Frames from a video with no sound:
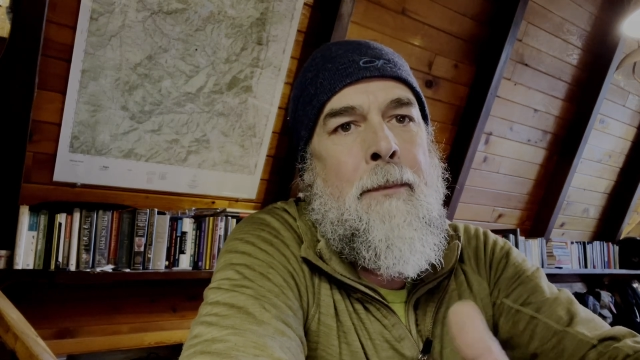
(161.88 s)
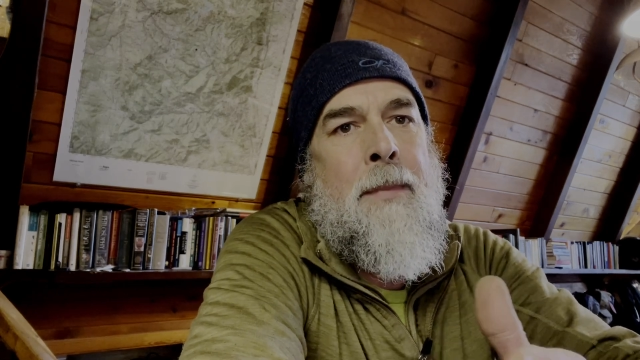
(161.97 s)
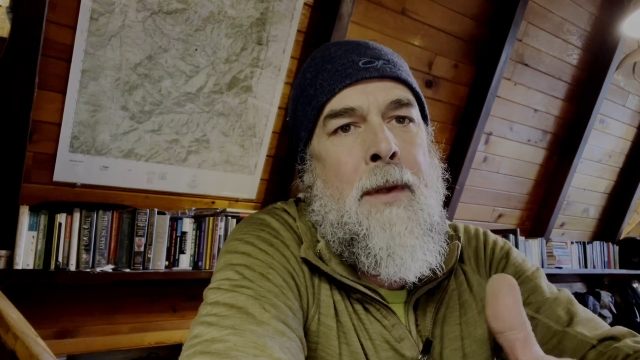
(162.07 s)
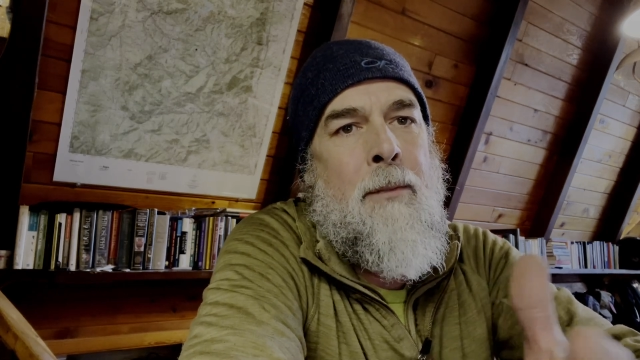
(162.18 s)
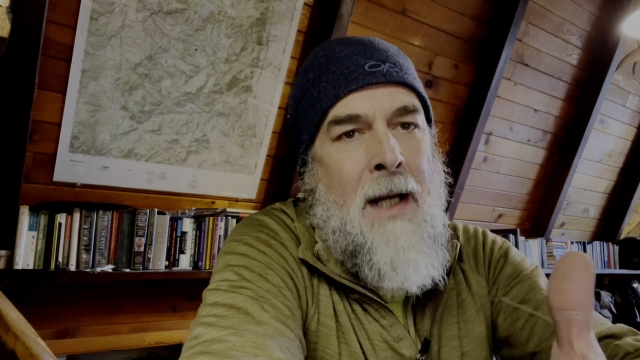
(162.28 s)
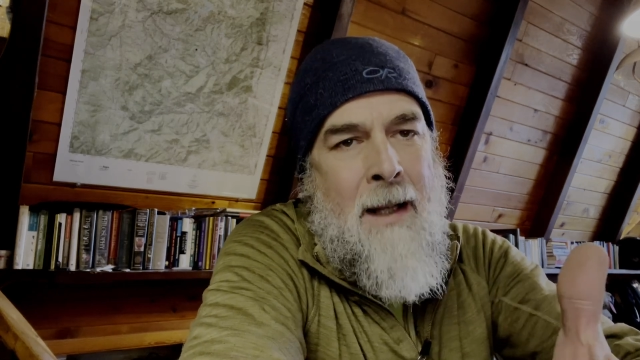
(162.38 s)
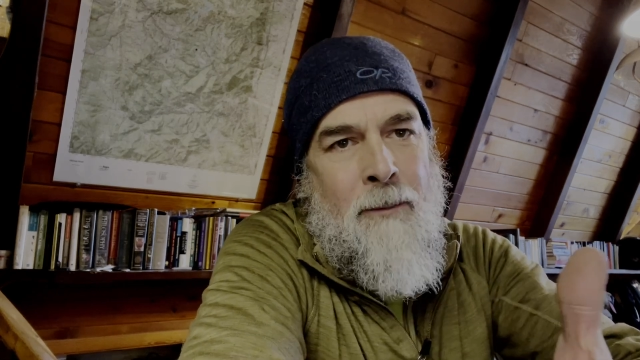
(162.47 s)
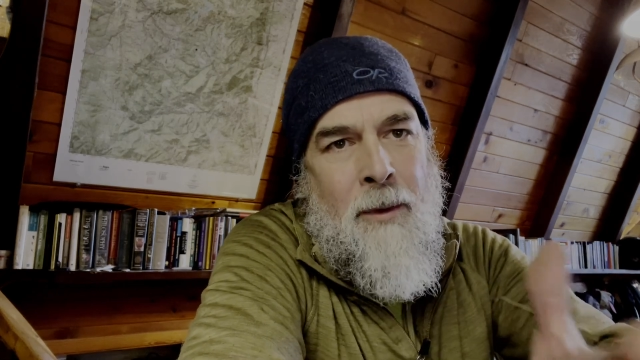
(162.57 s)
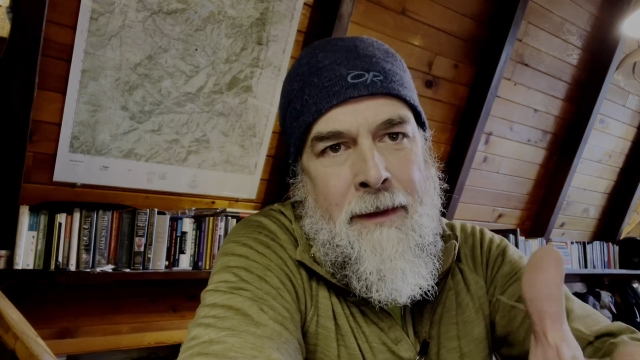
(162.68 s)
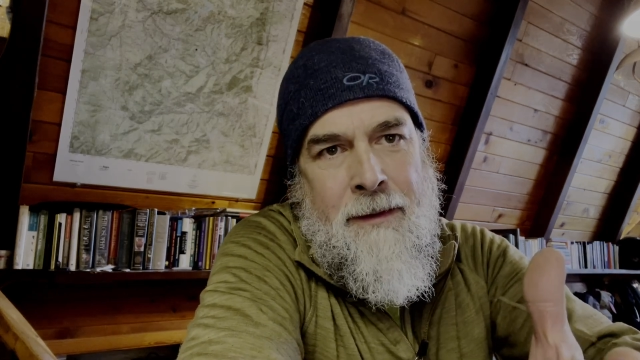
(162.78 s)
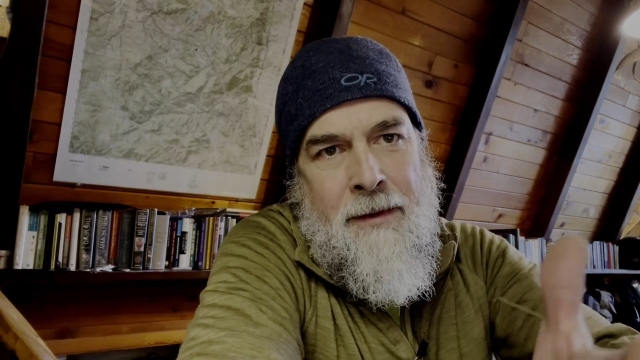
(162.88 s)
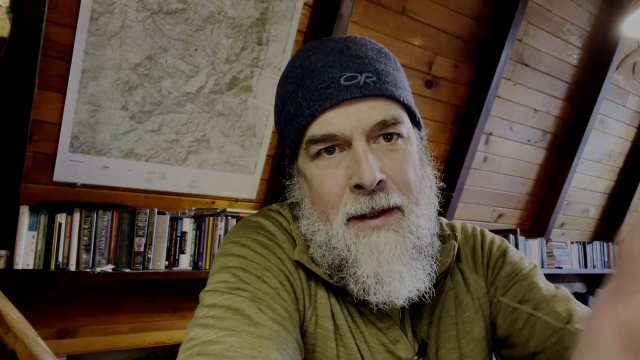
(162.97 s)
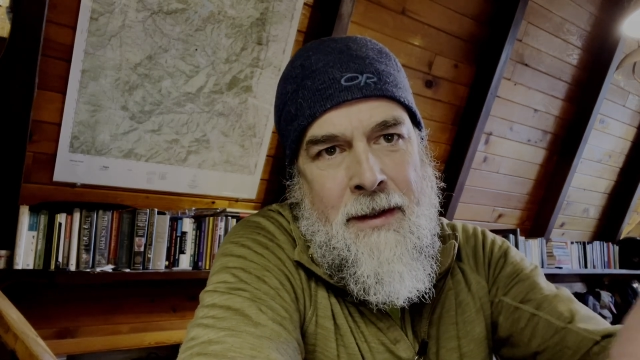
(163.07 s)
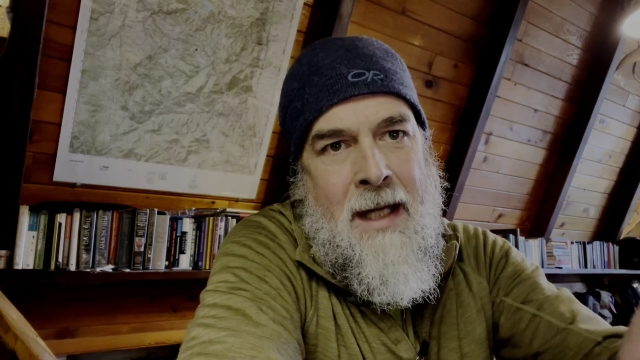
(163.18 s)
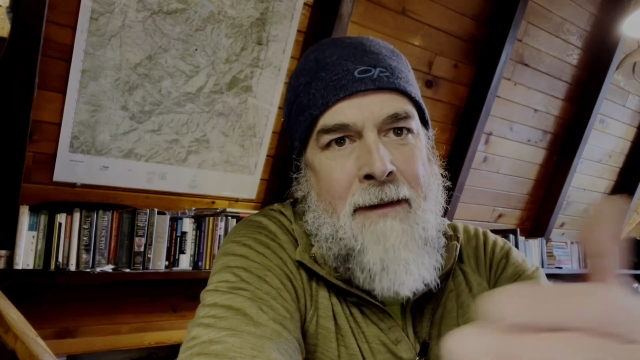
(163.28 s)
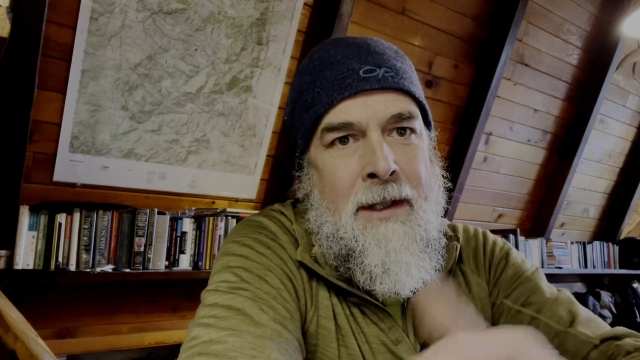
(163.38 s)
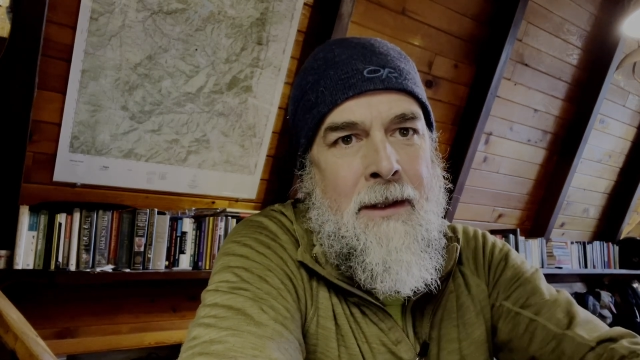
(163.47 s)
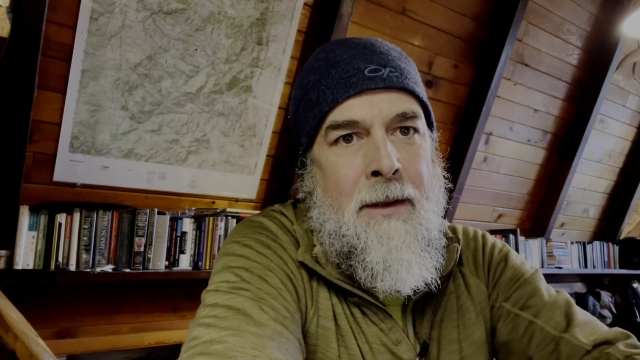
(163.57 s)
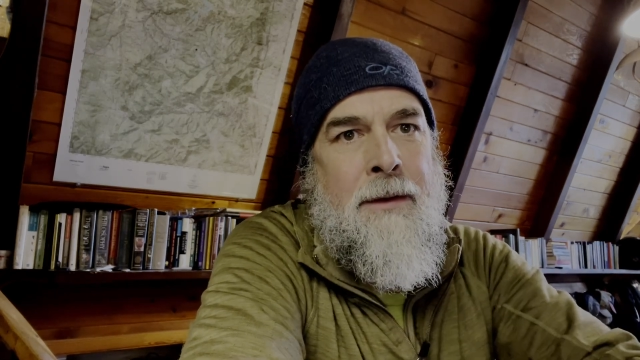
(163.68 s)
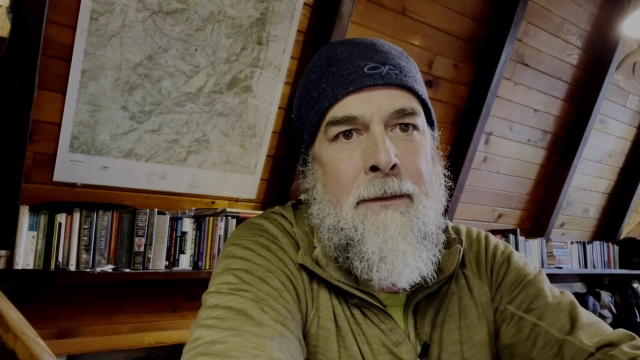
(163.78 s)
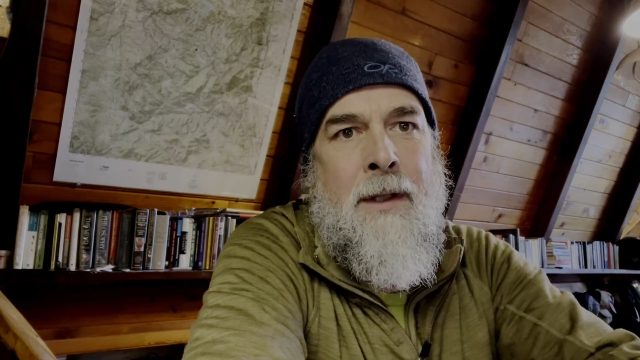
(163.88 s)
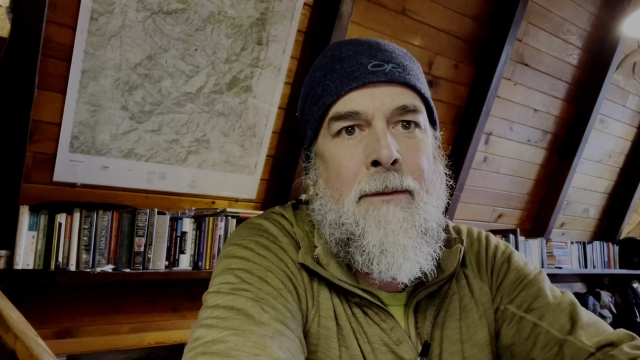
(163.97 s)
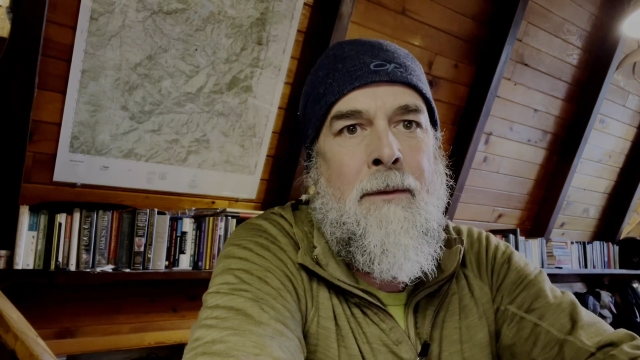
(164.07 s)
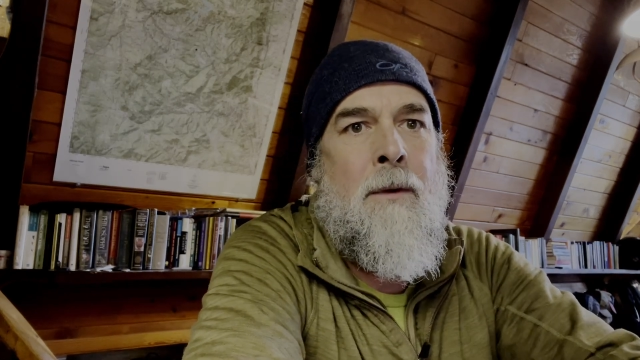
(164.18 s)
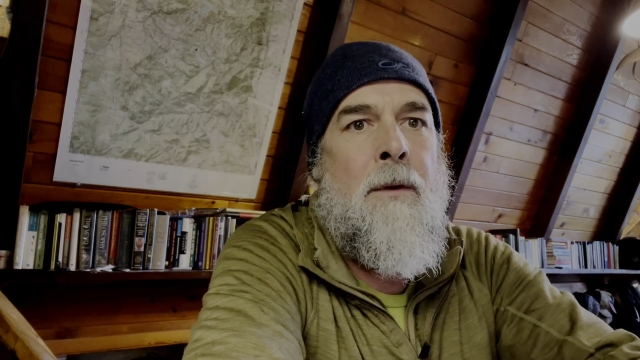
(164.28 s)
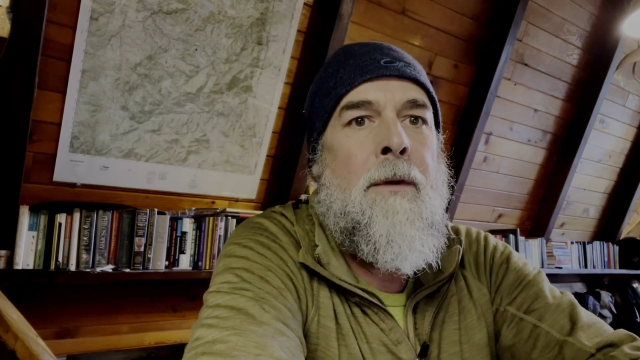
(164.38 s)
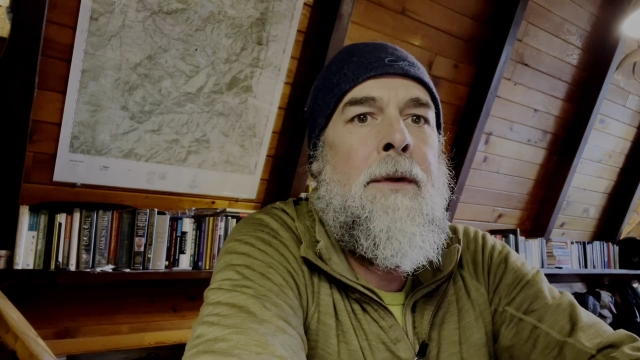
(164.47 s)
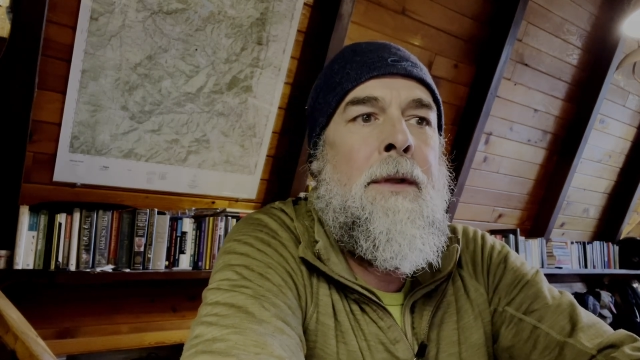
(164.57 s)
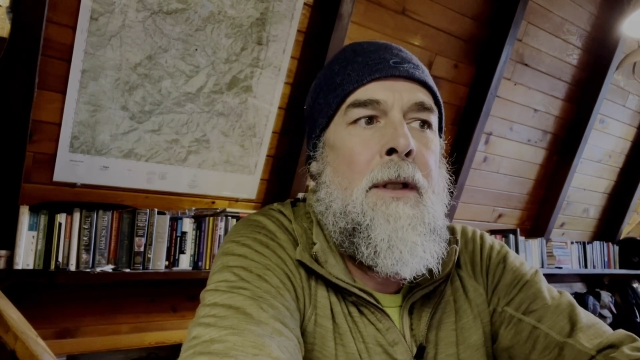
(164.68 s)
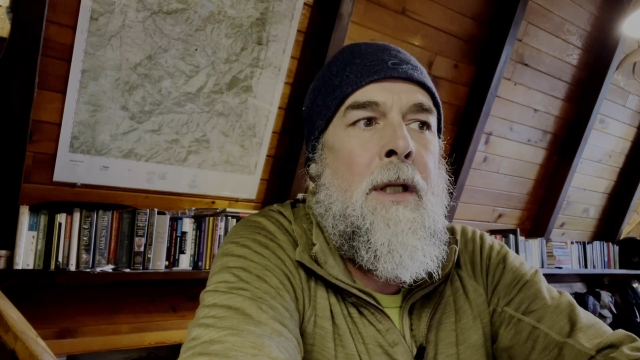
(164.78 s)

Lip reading: the problem with just having those 3 rules